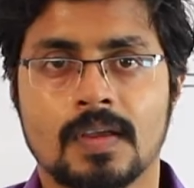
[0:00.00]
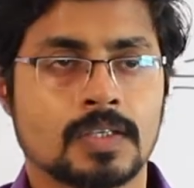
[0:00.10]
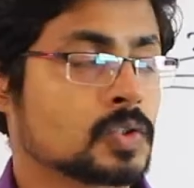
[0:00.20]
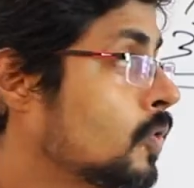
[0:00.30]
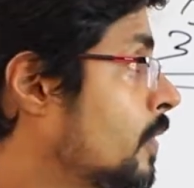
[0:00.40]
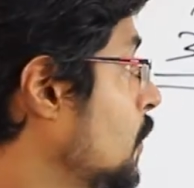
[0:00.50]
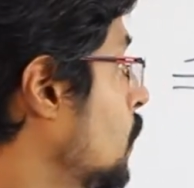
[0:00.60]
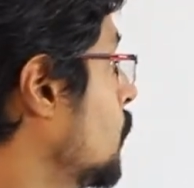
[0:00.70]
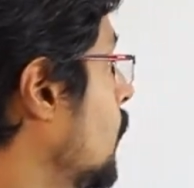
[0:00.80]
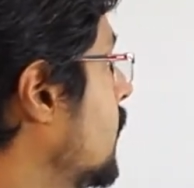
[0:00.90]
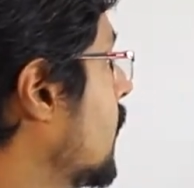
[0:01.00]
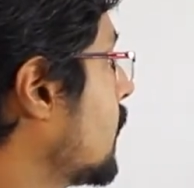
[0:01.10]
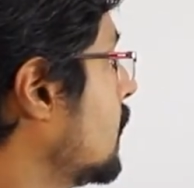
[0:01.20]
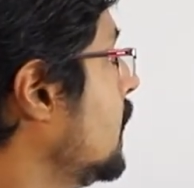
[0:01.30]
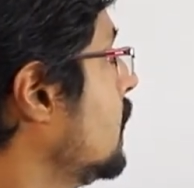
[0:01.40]
So when you do it
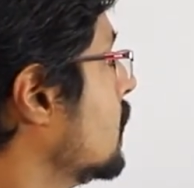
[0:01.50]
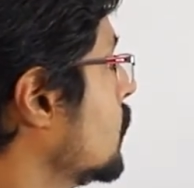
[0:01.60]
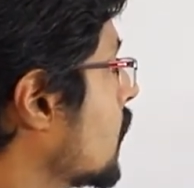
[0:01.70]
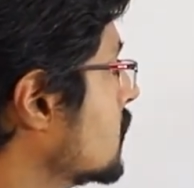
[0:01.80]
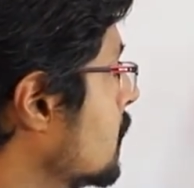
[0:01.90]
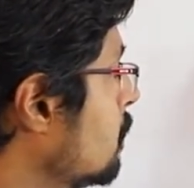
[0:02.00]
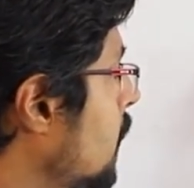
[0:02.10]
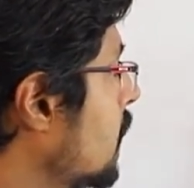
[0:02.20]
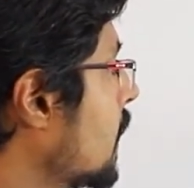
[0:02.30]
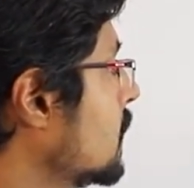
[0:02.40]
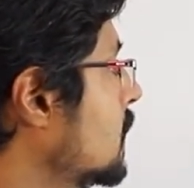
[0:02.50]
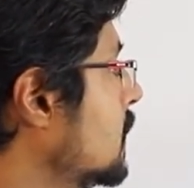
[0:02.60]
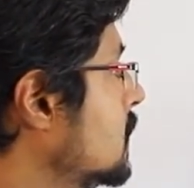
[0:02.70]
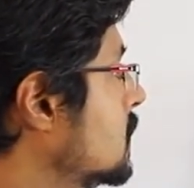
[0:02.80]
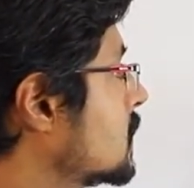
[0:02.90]
directly, you can simply write the
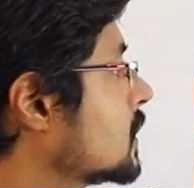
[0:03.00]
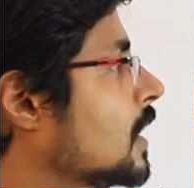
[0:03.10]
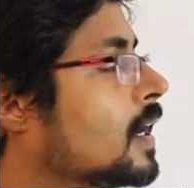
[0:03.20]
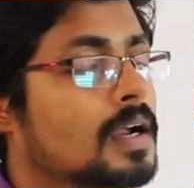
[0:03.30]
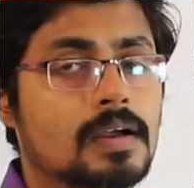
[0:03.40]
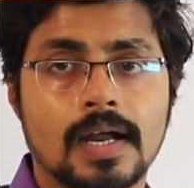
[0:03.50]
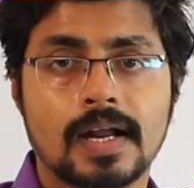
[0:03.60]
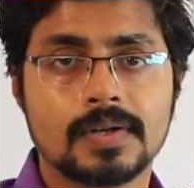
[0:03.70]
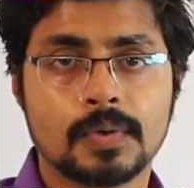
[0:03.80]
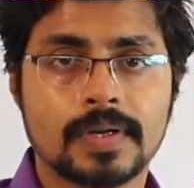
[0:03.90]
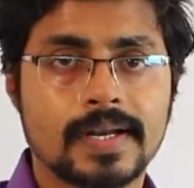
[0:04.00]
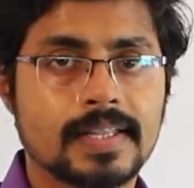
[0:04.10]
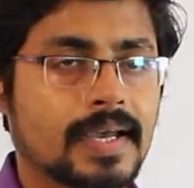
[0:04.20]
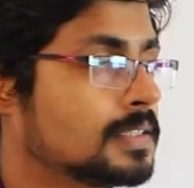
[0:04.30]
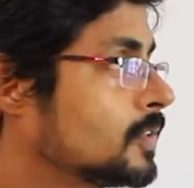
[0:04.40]
digits and you will get
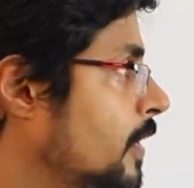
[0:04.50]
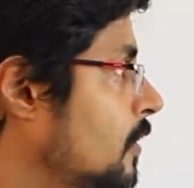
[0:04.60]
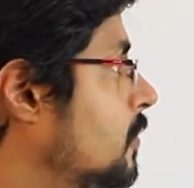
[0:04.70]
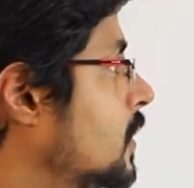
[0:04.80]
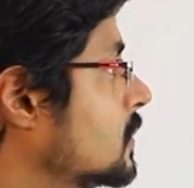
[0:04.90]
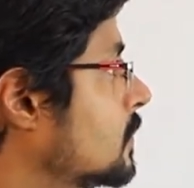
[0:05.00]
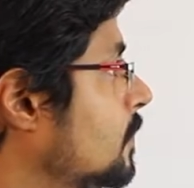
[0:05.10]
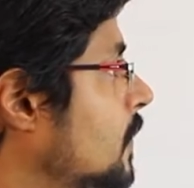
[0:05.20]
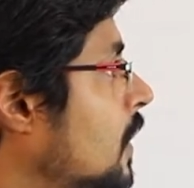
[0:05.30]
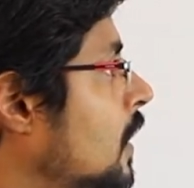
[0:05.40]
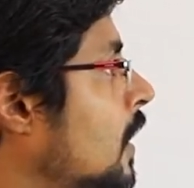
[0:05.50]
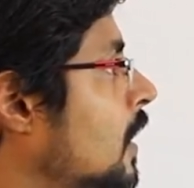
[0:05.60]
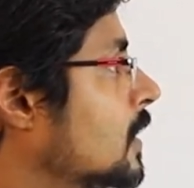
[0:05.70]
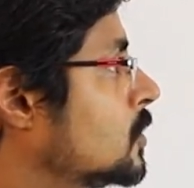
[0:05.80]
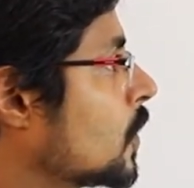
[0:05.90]
the answer very fast.
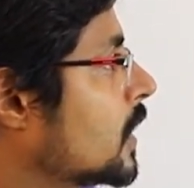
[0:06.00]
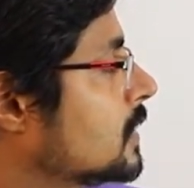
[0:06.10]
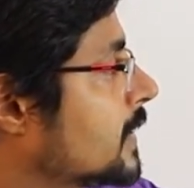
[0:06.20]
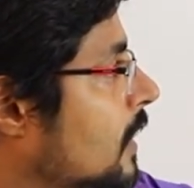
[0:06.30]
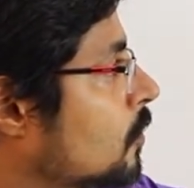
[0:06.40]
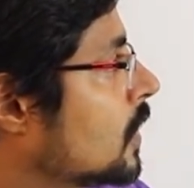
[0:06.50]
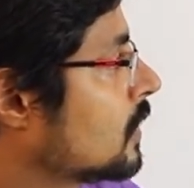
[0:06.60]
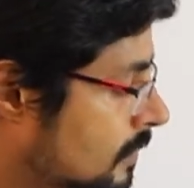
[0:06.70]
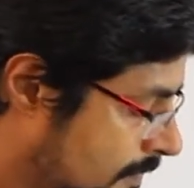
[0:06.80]
Let's look at the second one.